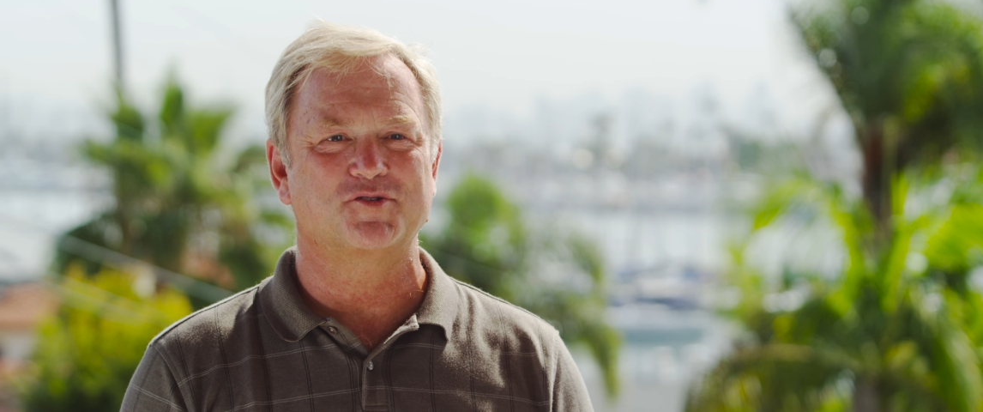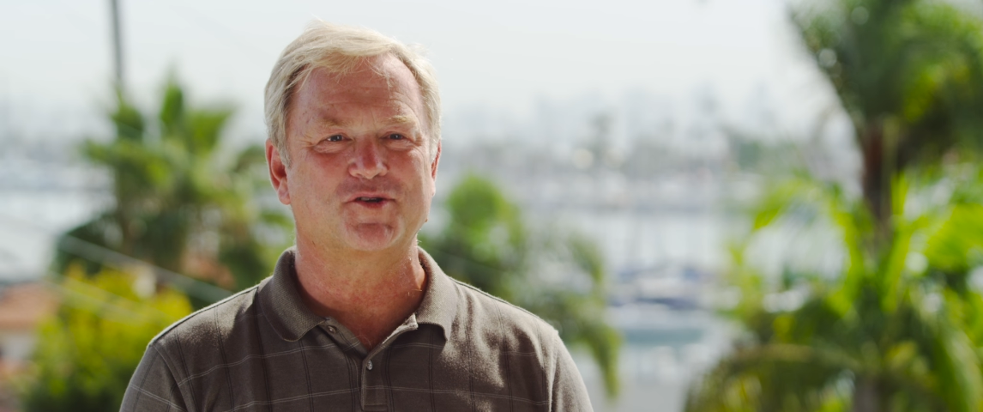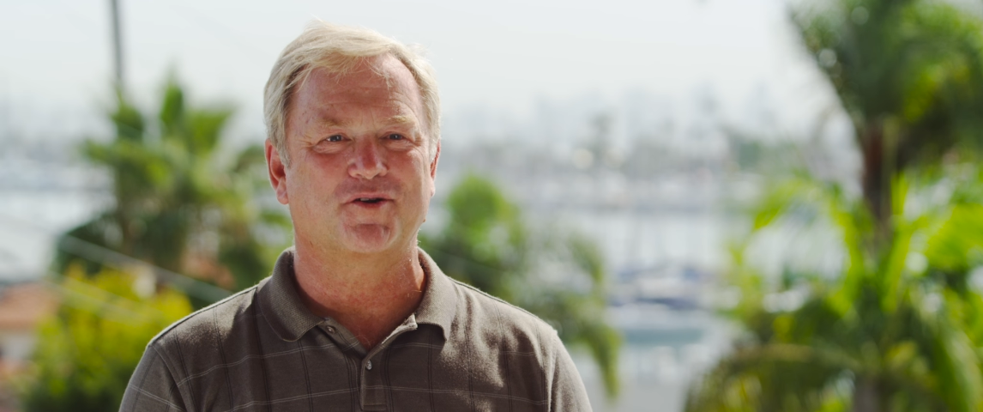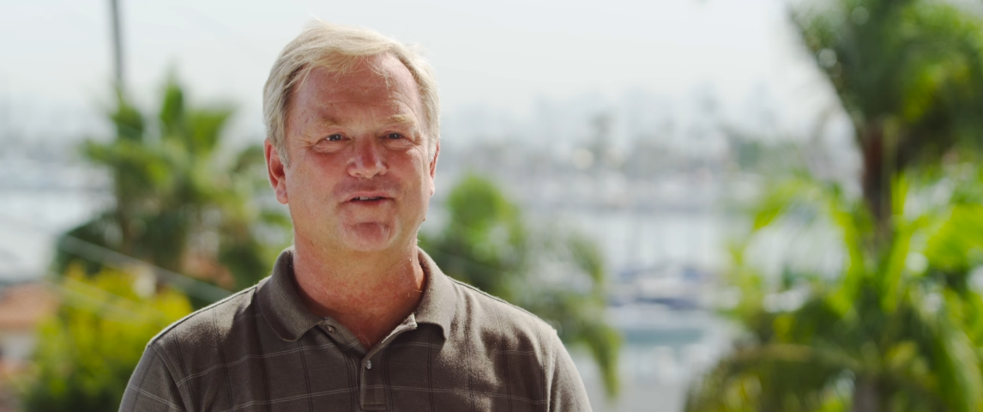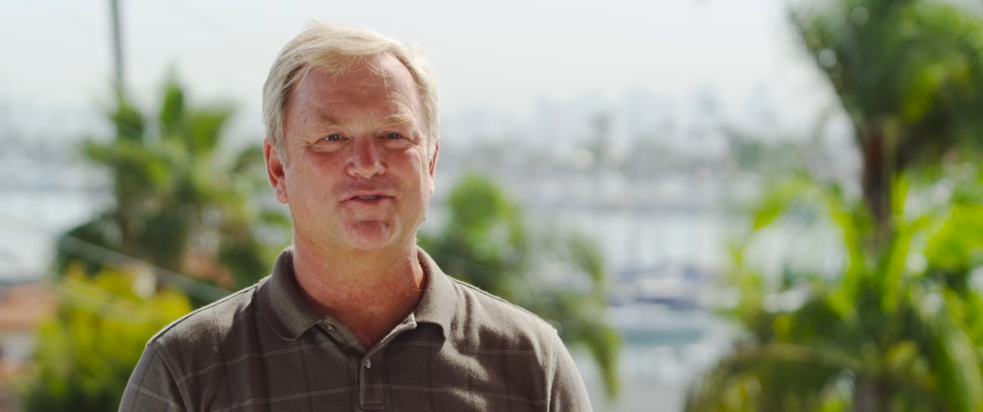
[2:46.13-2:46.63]

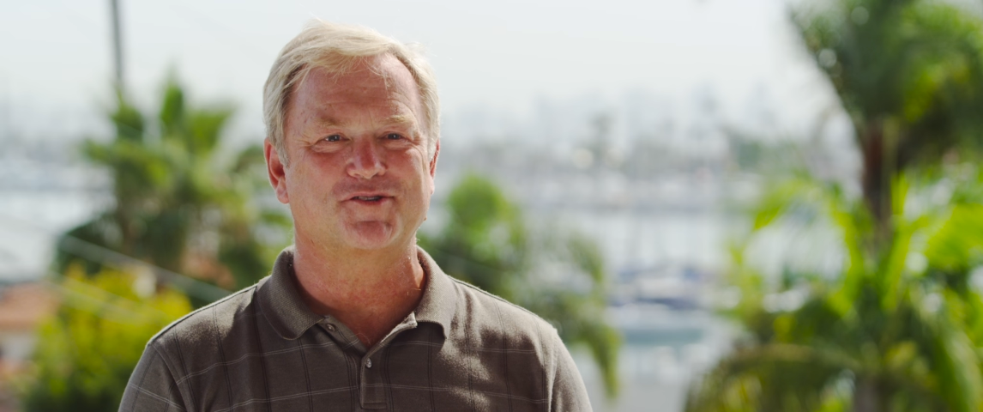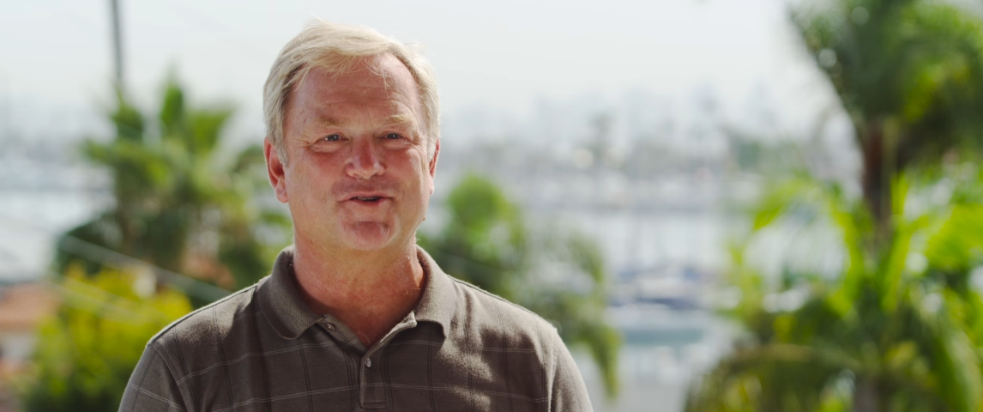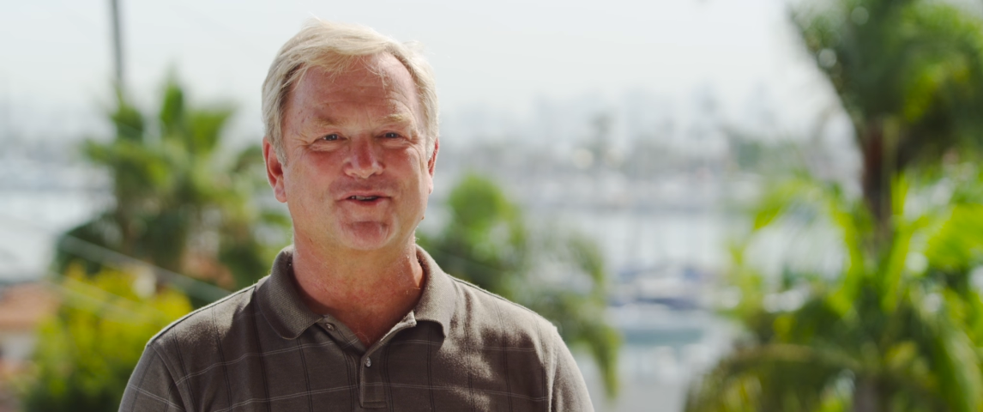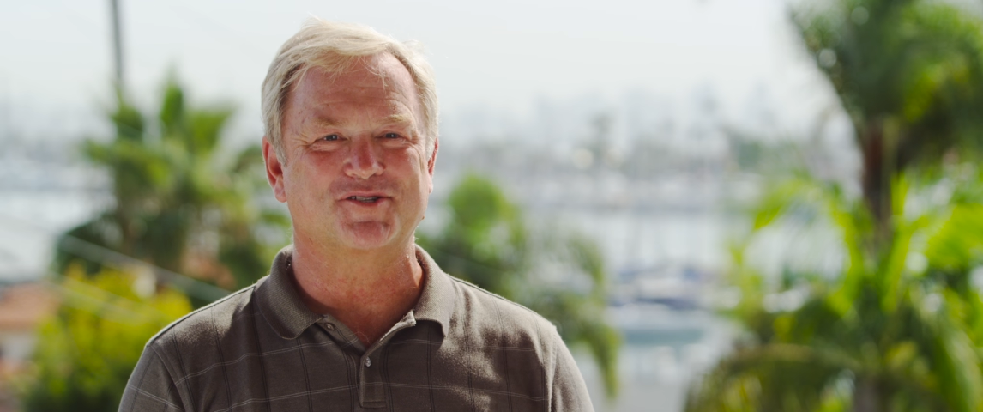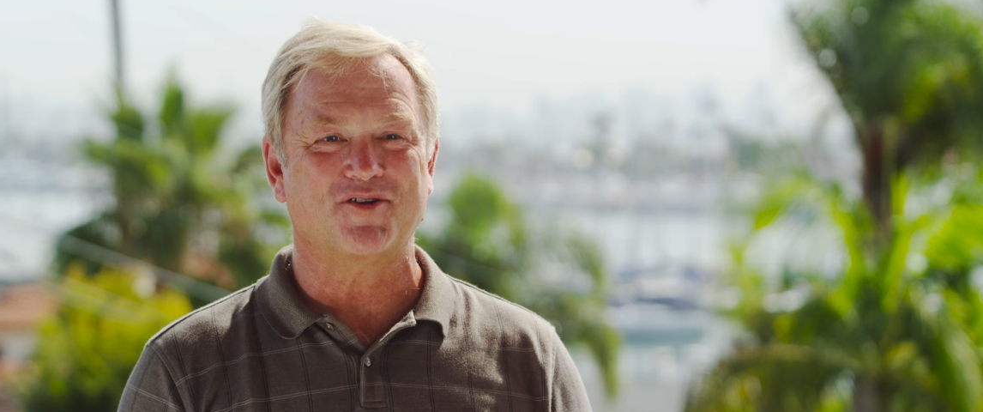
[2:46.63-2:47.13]
story if the
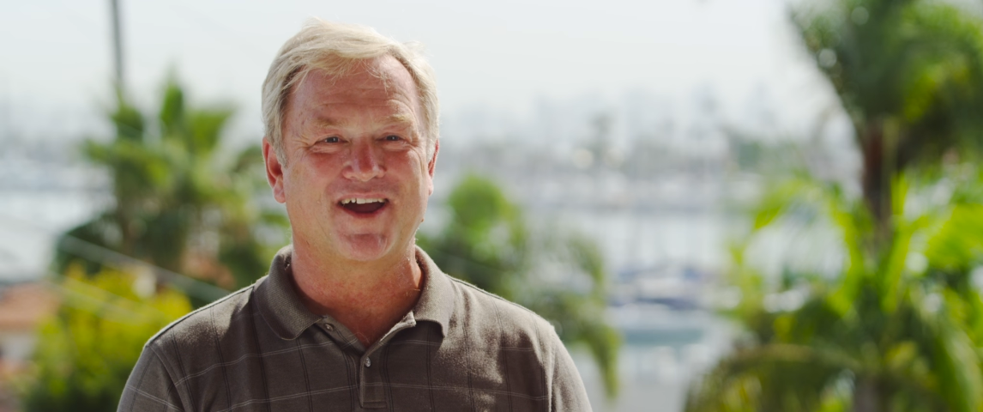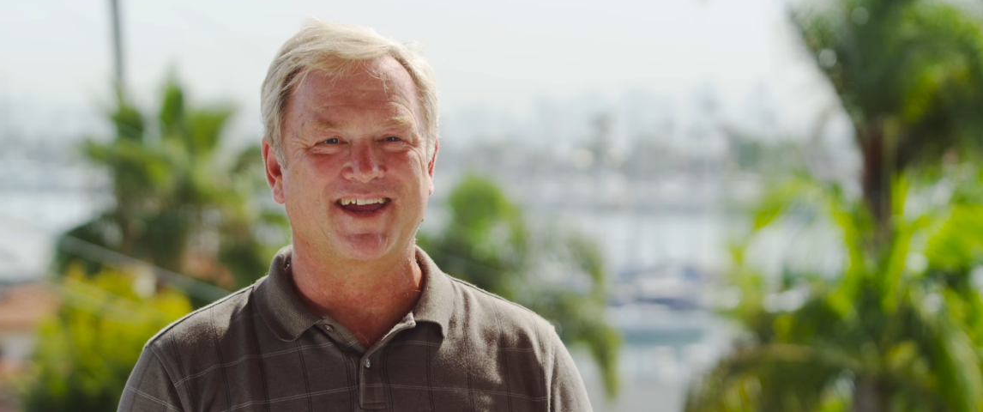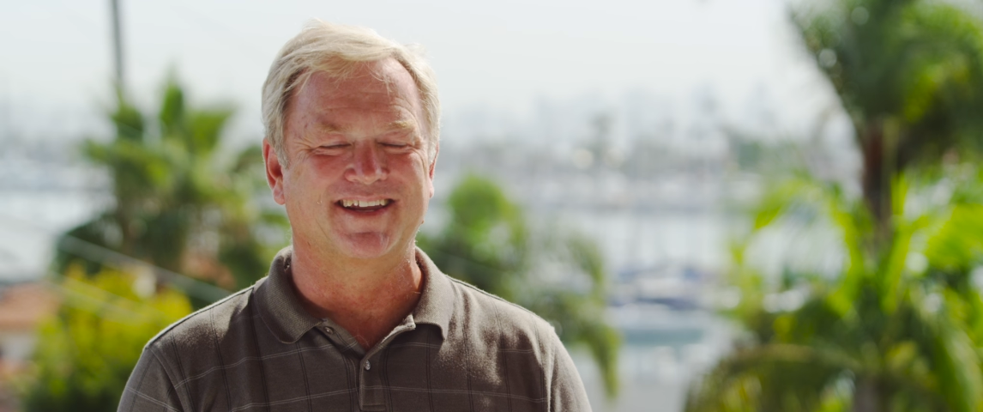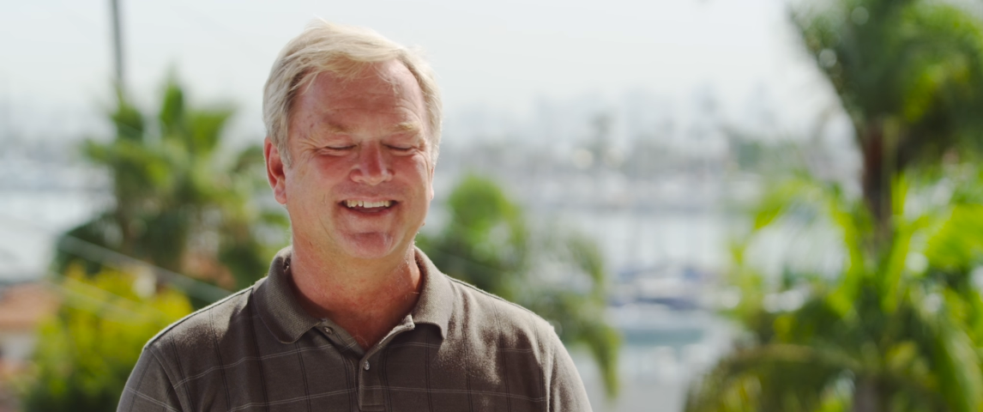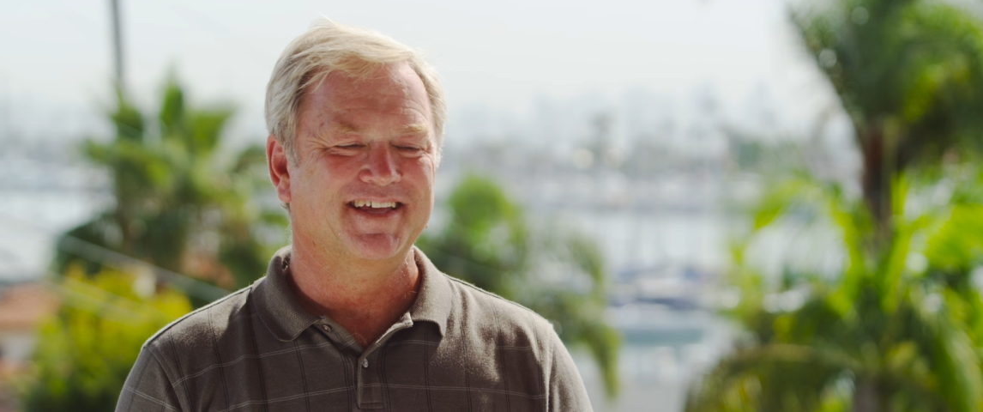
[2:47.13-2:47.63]
story's
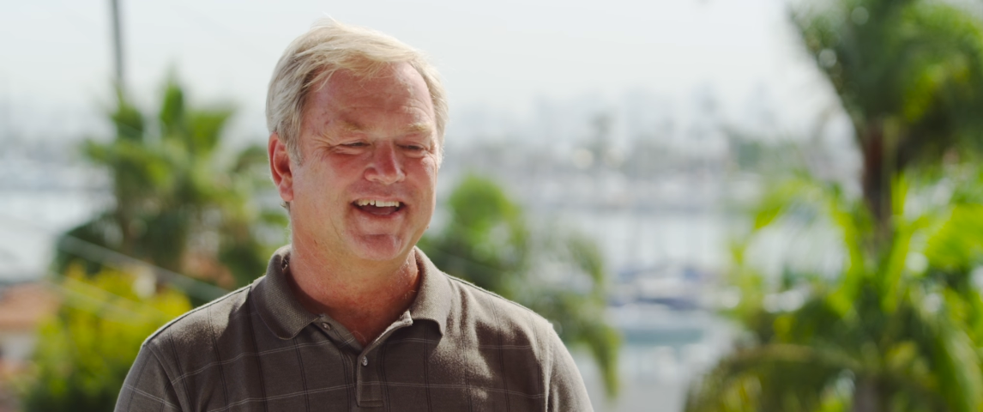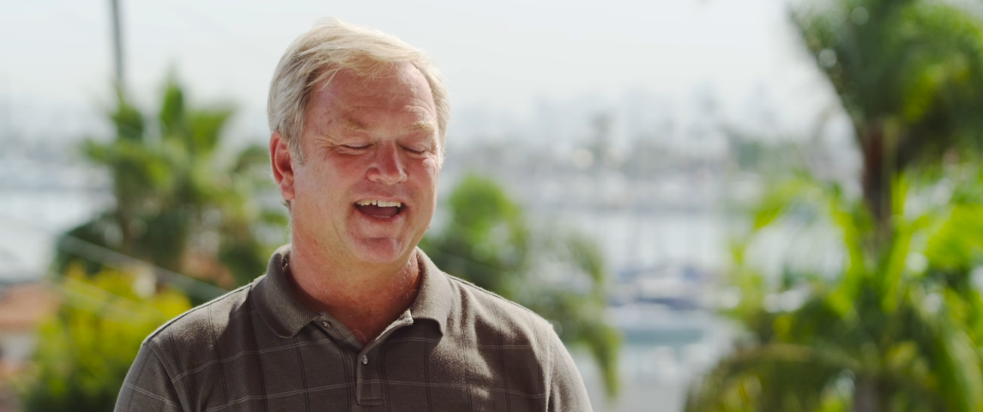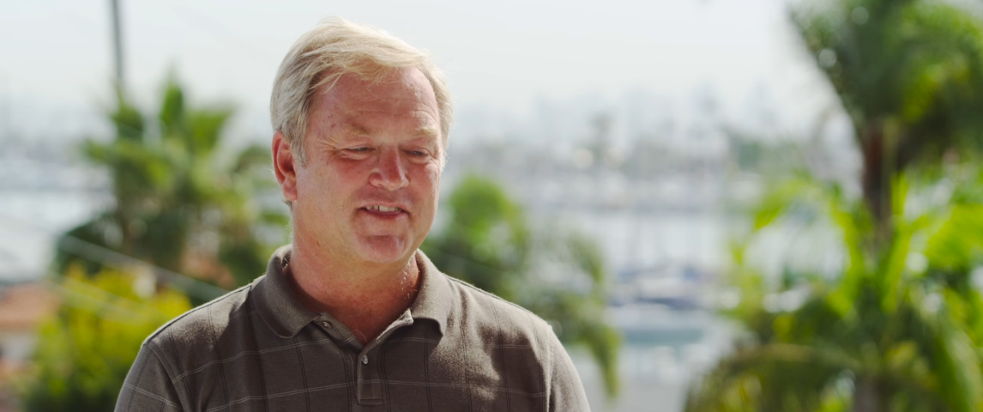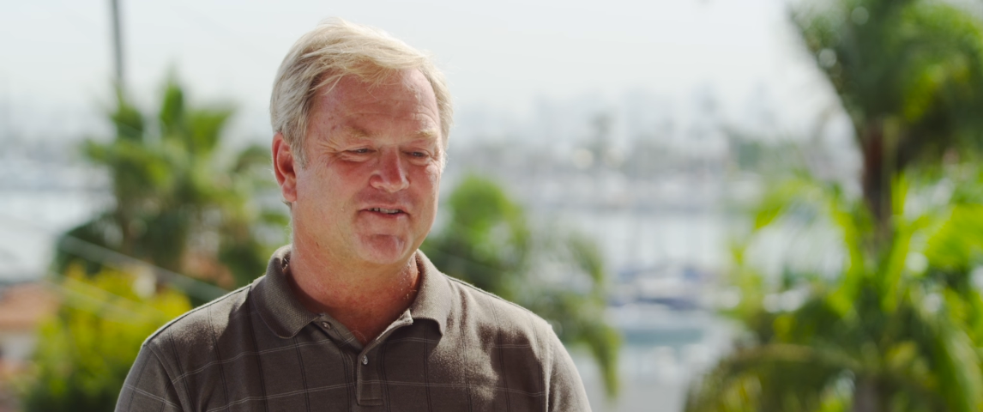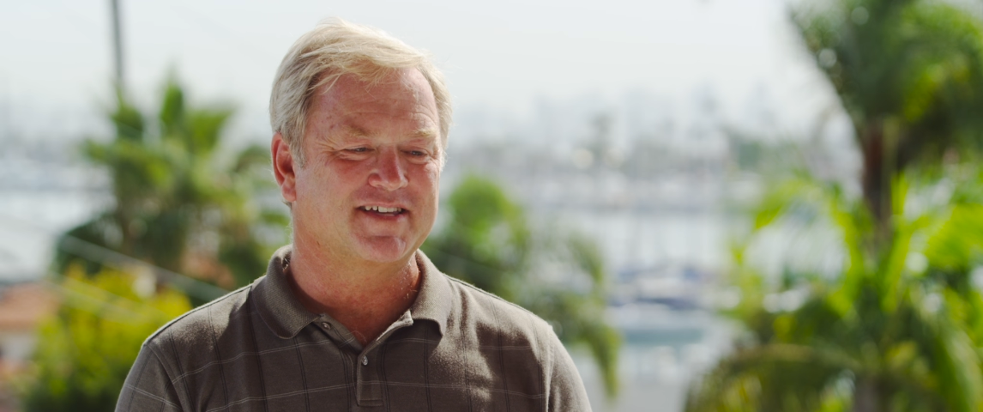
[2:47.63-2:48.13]
great.
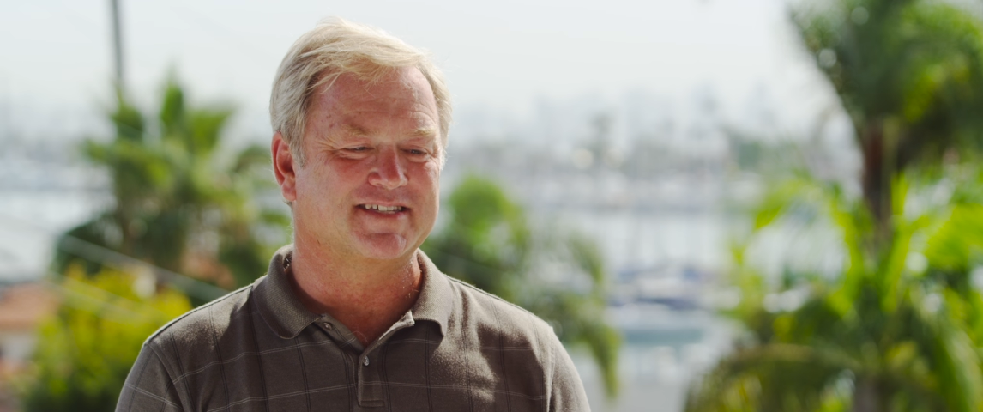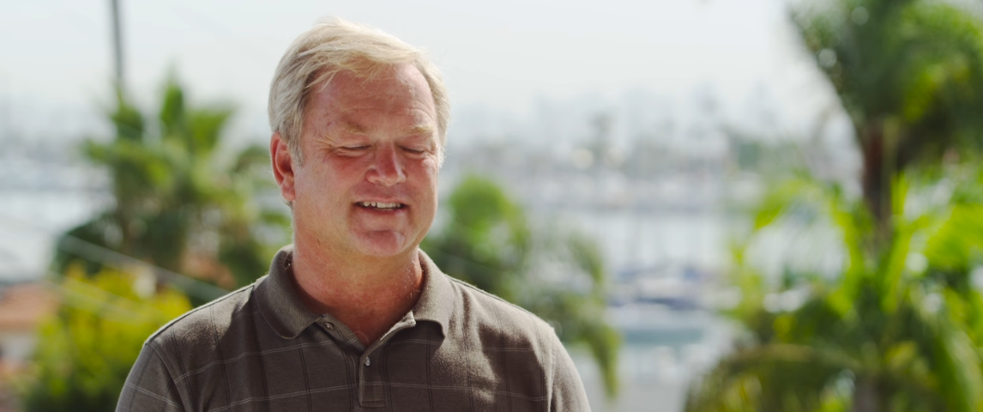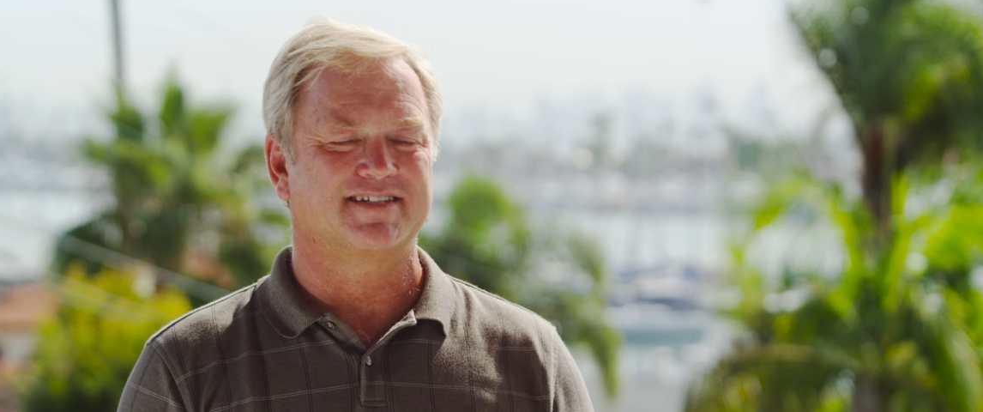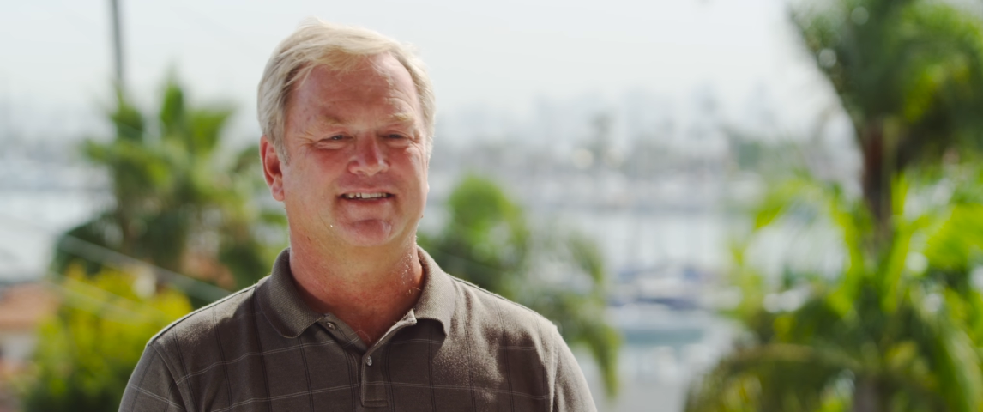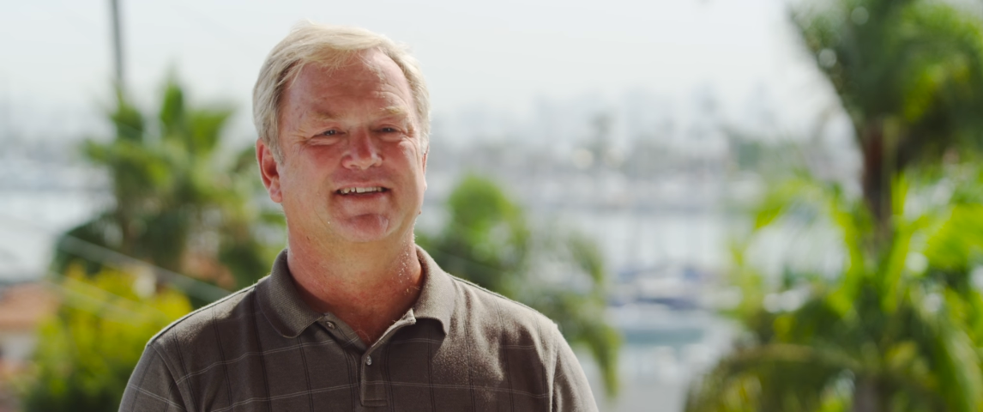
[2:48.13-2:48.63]
And there
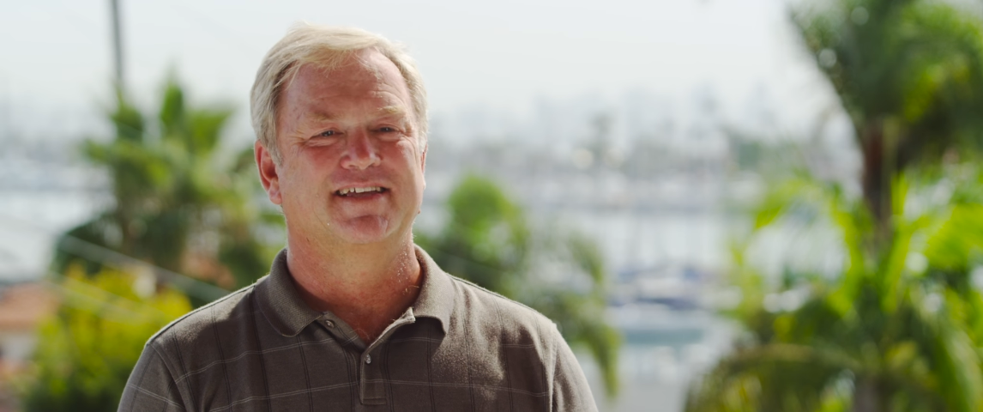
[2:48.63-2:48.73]
isn't.